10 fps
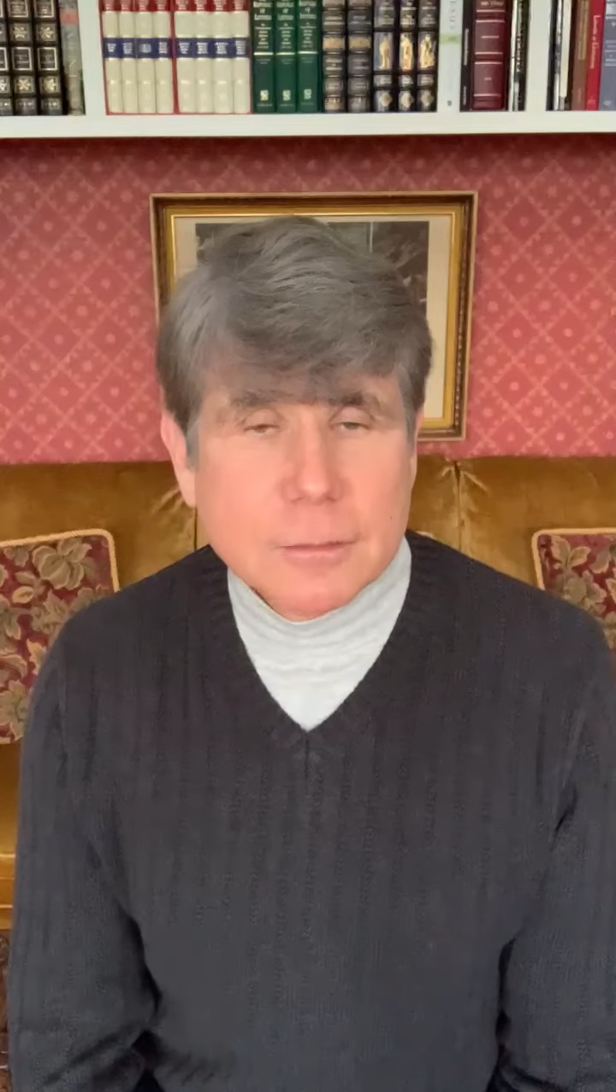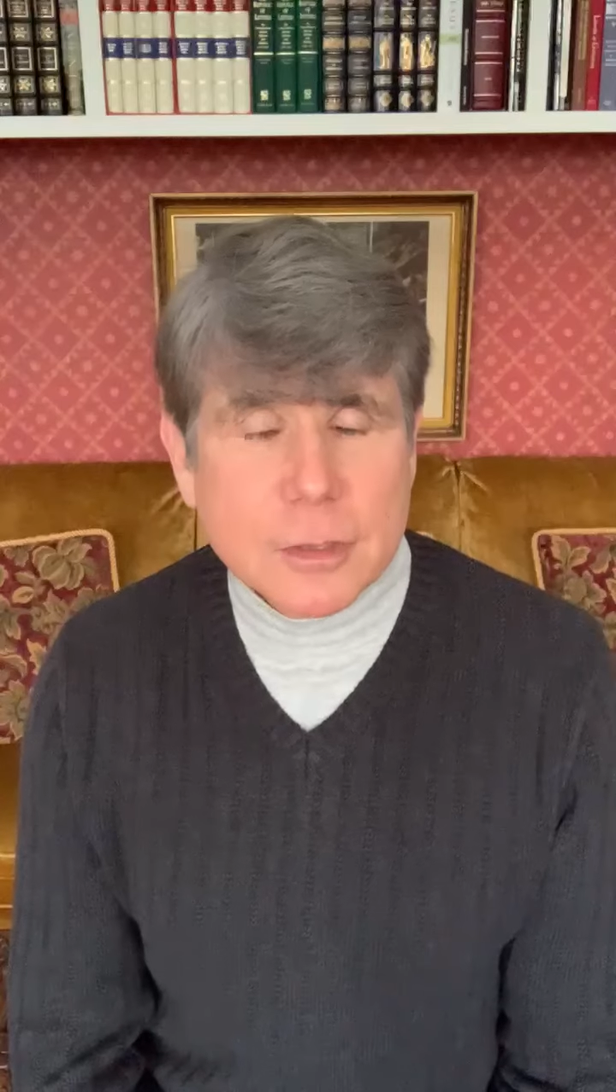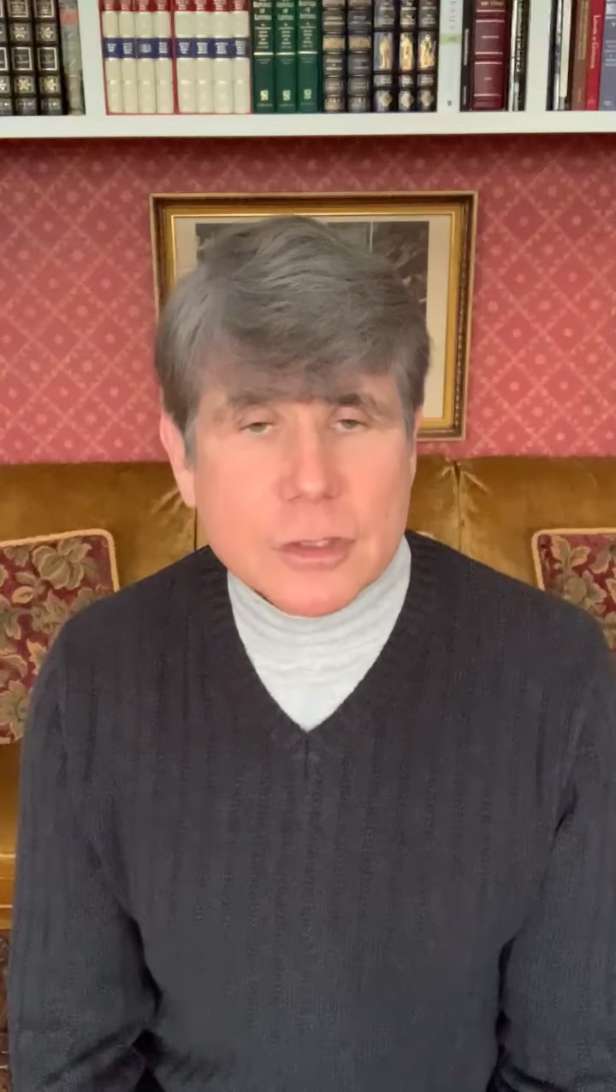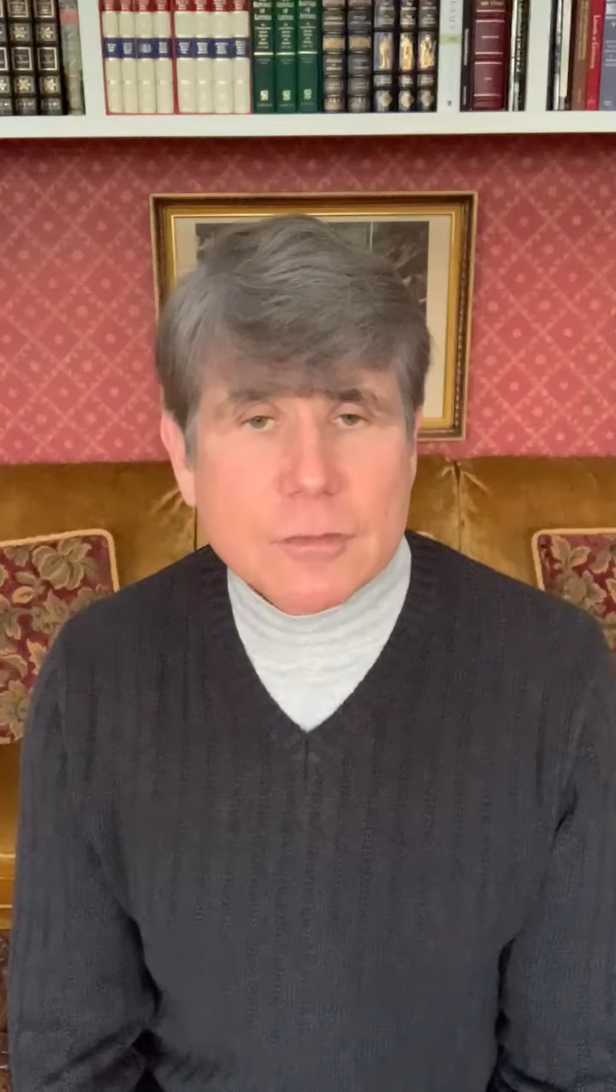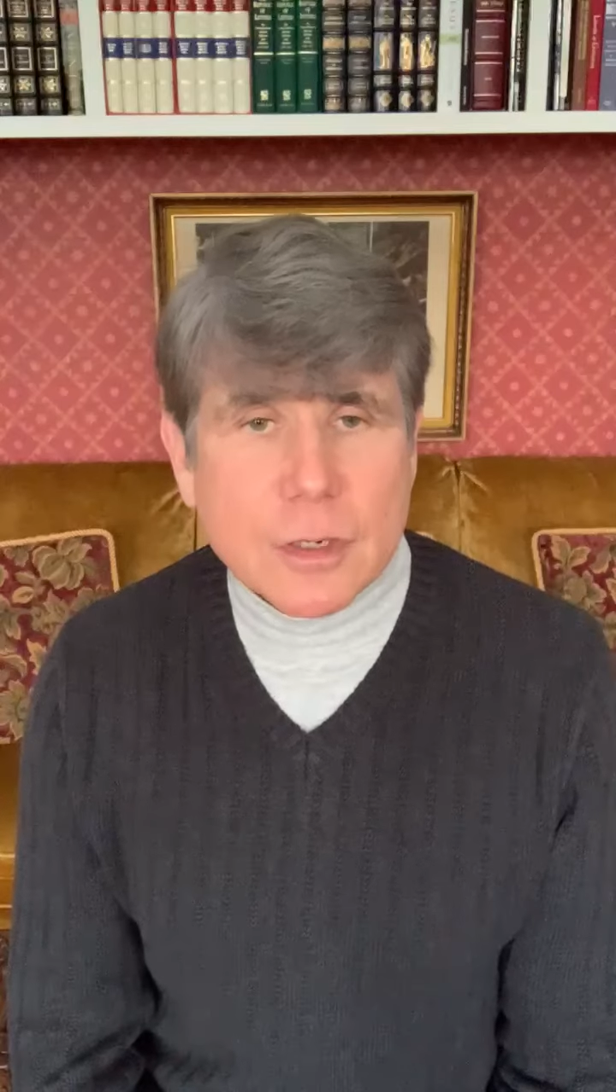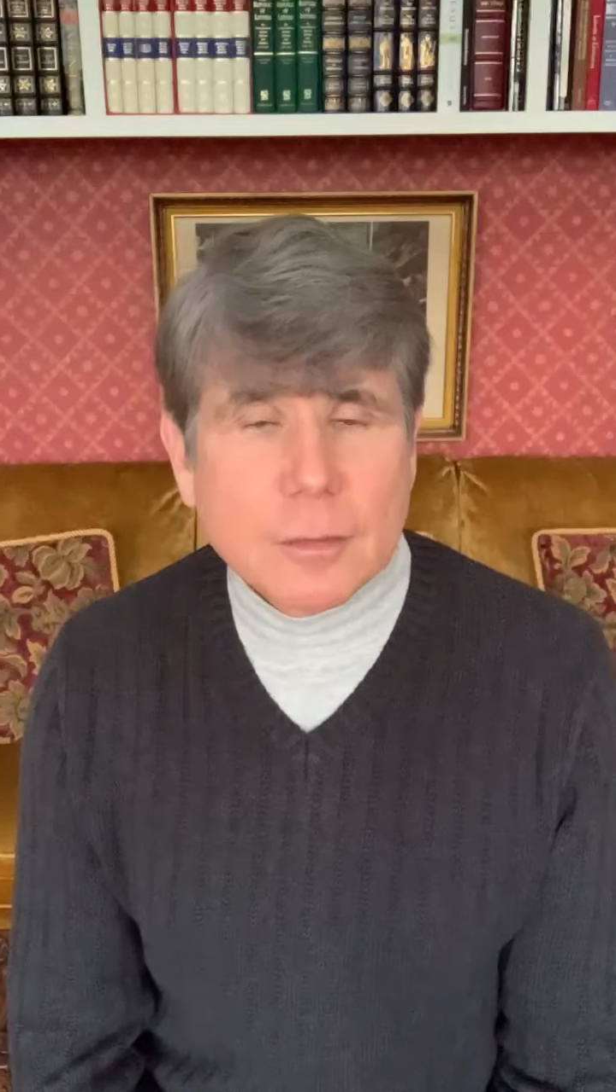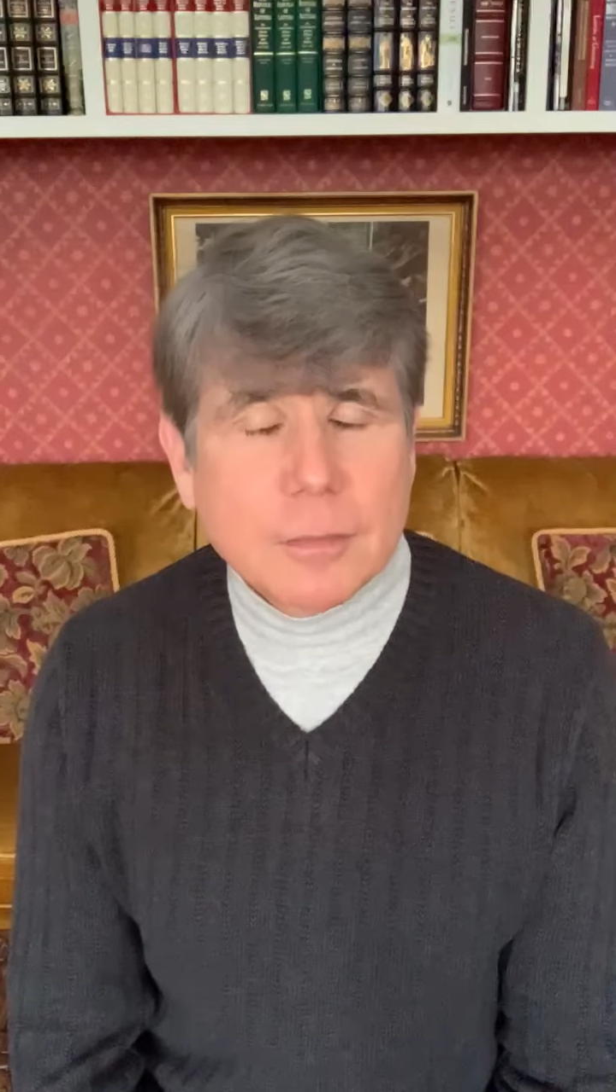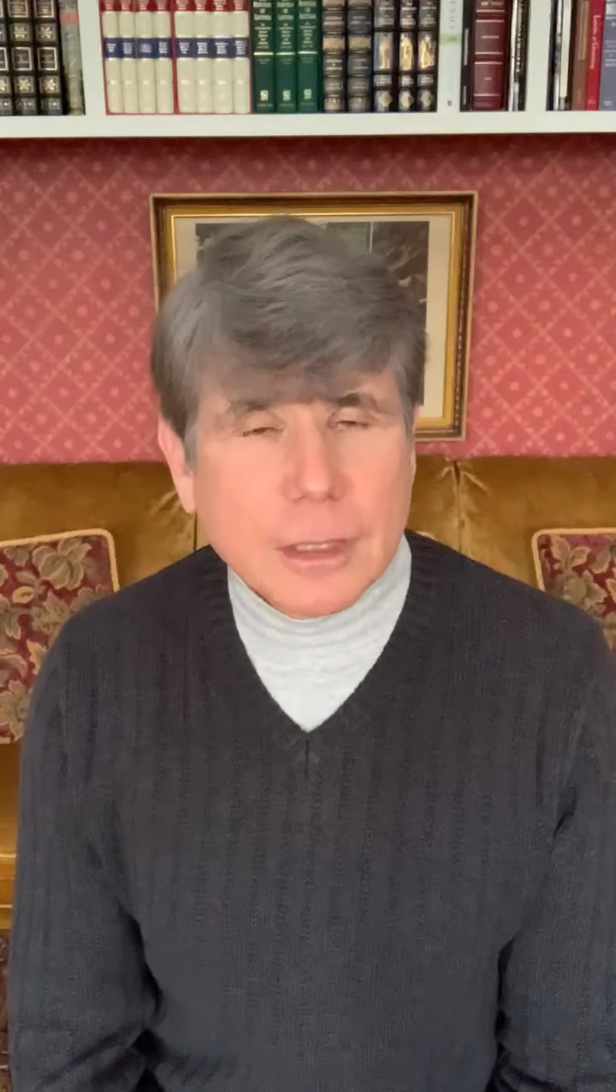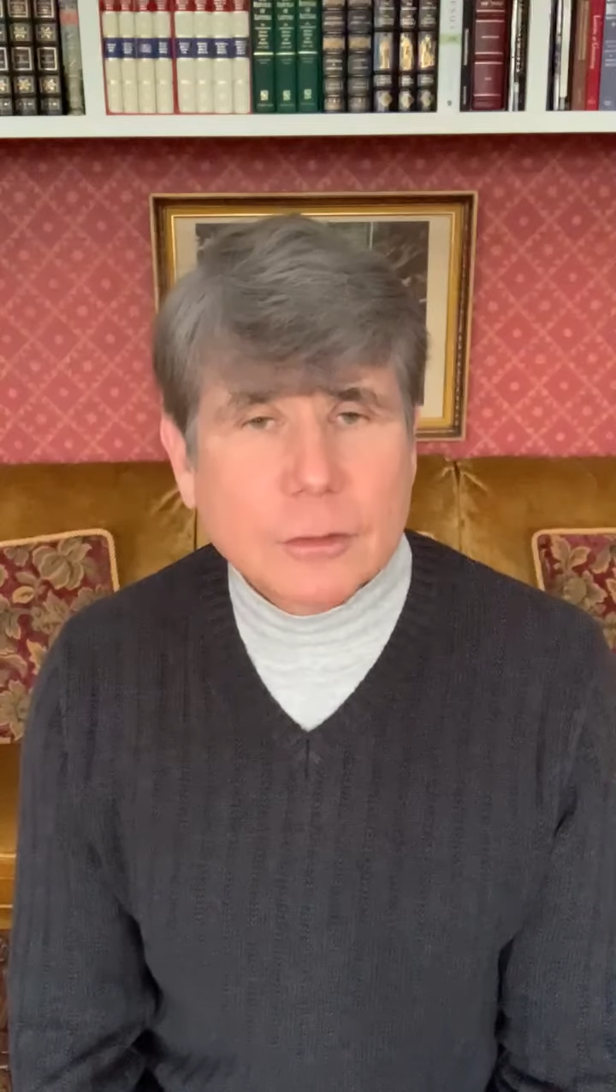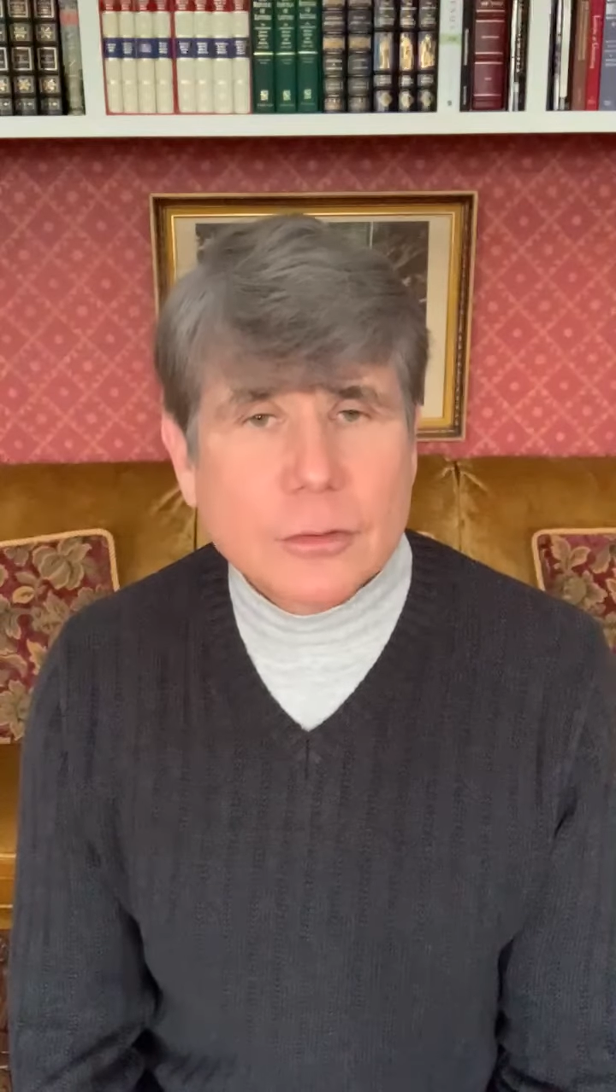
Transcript: most of all, Martin